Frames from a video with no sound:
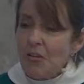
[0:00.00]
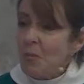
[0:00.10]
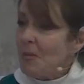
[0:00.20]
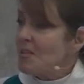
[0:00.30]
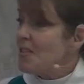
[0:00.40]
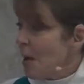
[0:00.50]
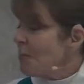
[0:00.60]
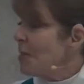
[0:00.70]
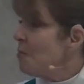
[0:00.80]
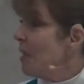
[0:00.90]

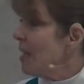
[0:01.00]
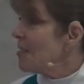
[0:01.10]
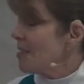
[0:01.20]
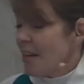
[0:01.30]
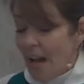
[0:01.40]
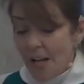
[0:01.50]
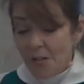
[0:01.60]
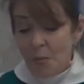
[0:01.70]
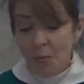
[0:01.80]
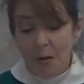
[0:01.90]
accepted me as an
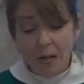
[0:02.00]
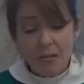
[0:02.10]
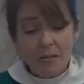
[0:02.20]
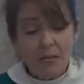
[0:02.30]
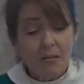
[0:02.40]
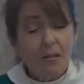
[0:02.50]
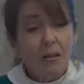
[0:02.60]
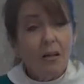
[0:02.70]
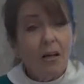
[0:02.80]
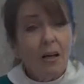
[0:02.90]
aspirant,
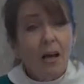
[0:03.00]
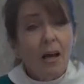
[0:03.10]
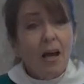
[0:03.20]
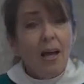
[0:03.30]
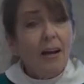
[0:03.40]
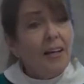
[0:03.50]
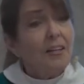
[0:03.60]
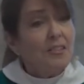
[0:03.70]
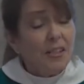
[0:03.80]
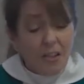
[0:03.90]
and I
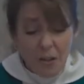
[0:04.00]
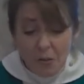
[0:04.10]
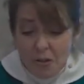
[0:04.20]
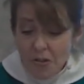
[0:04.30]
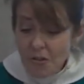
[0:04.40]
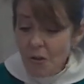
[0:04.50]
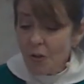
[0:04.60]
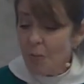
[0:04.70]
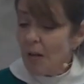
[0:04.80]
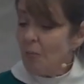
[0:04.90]
continued
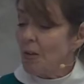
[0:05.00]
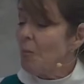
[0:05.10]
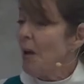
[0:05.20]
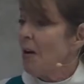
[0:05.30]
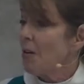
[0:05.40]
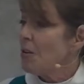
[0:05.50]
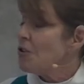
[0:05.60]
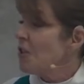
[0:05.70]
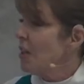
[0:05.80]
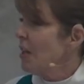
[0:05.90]
discernment with the
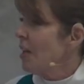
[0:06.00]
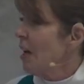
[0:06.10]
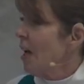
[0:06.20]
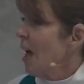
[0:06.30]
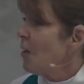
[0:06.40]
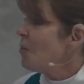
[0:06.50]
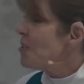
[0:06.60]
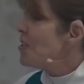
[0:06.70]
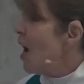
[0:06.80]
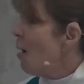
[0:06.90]
parish and was
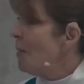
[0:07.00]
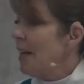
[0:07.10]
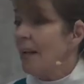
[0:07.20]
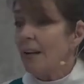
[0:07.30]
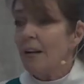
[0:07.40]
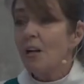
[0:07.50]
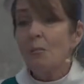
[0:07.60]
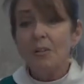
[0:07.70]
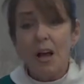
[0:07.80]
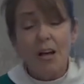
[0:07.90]
nominated and
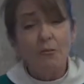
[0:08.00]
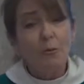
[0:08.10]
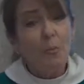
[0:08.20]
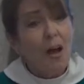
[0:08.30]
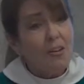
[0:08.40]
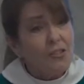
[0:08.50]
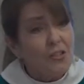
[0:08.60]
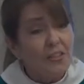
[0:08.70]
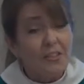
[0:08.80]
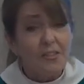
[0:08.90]
applied for
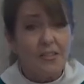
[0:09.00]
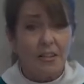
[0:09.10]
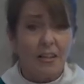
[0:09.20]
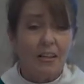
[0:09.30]
postulancy.